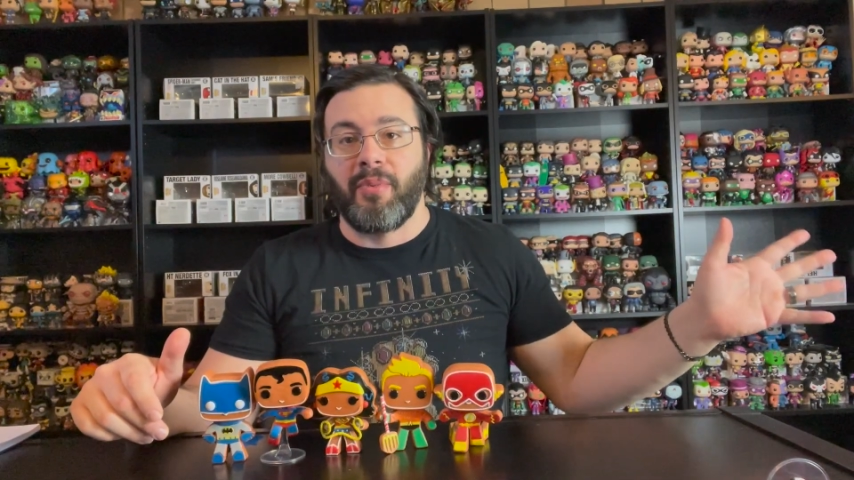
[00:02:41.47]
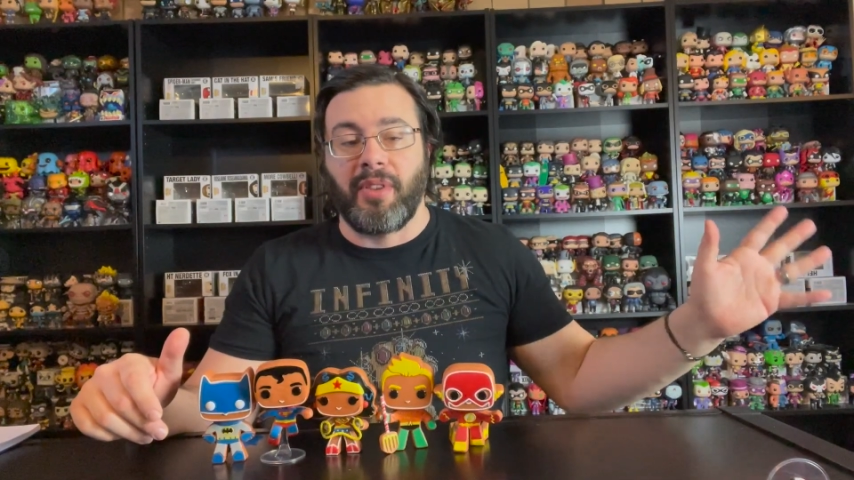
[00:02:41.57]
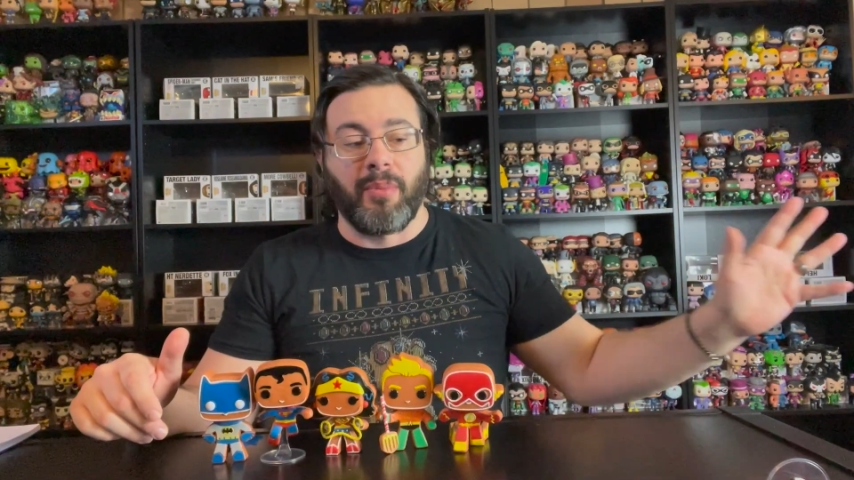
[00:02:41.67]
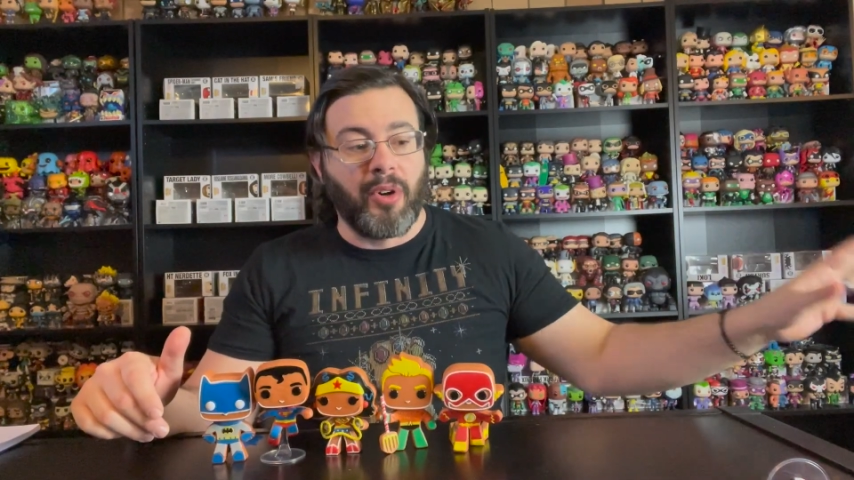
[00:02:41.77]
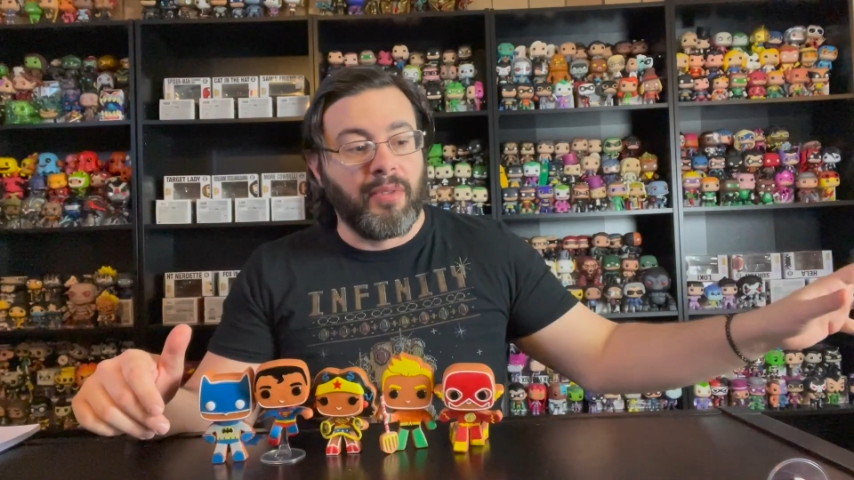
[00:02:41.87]

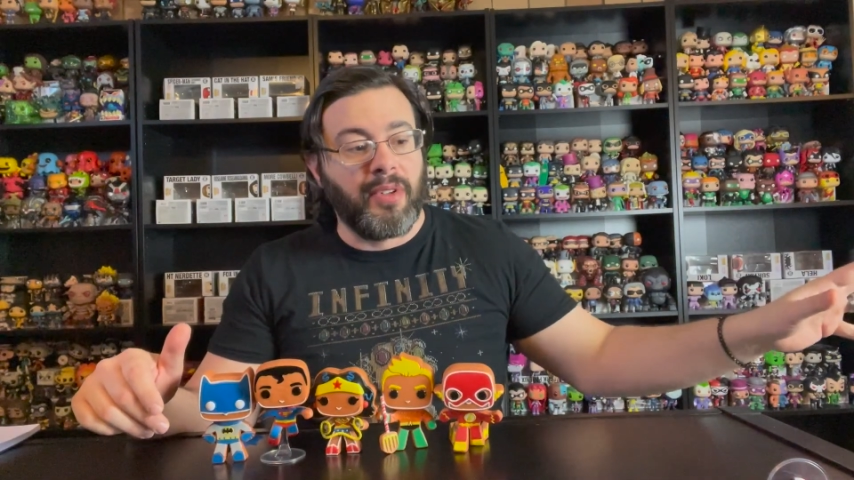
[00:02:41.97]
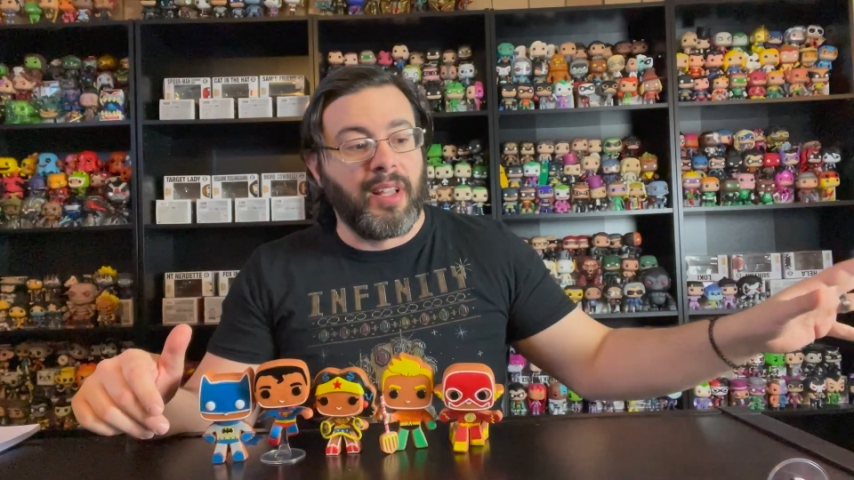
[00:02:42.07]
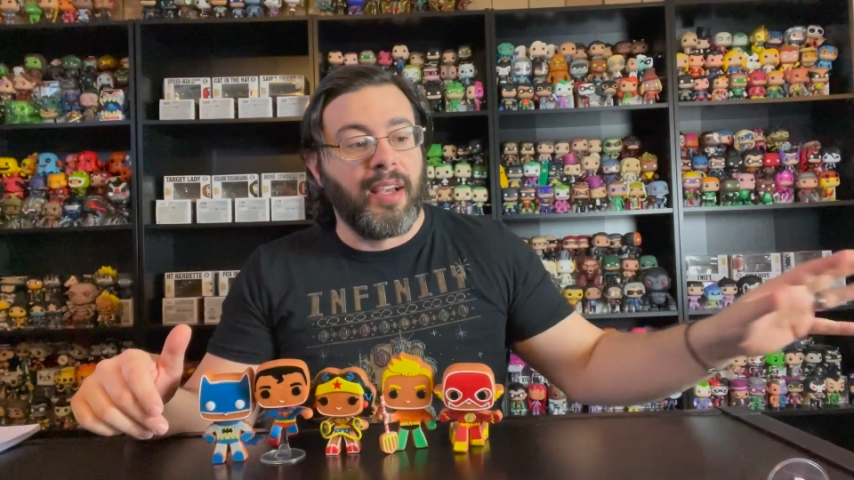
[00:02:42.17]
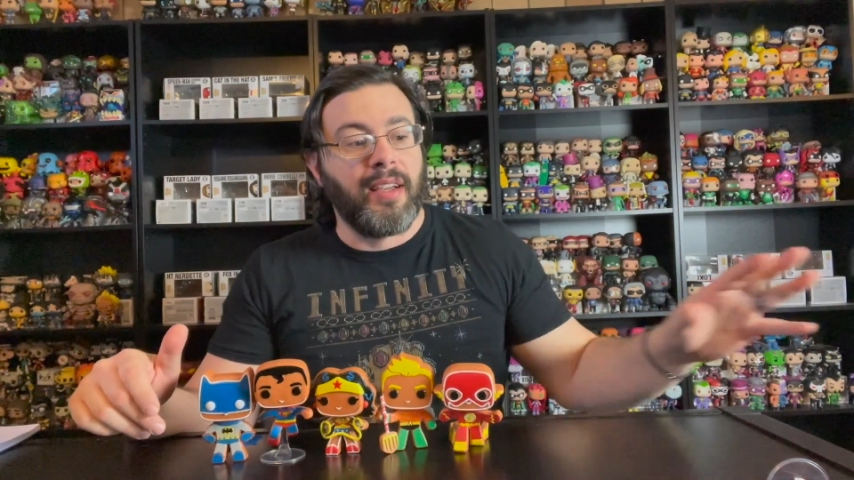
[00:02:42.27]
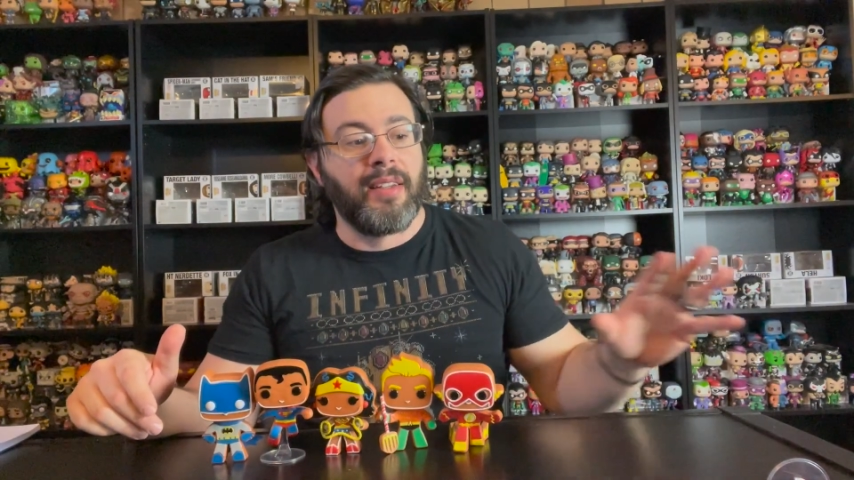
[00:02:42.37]
with the Marvel
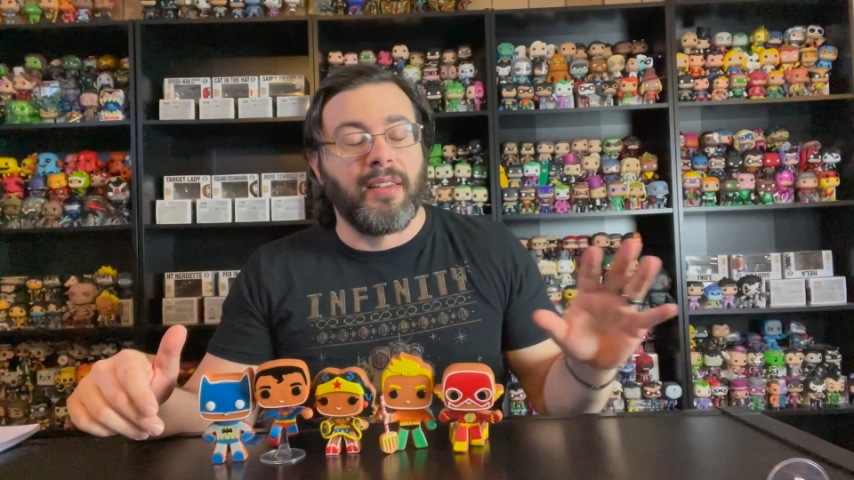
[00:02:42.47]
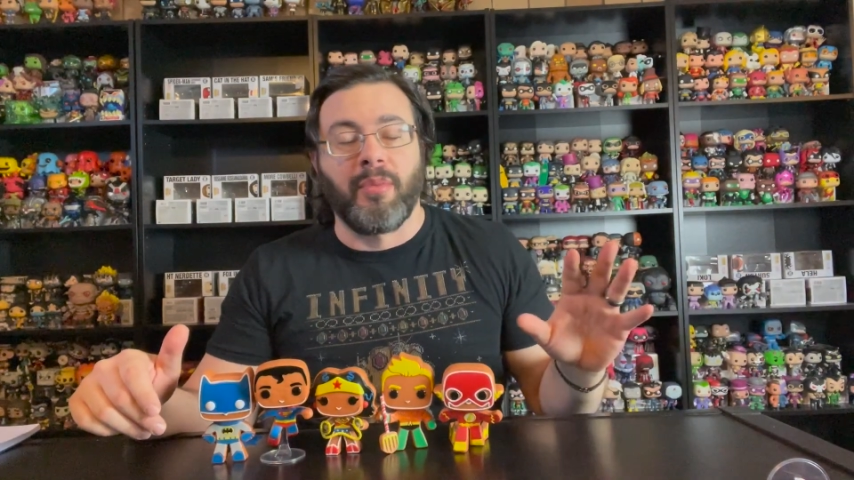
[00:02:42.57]
line.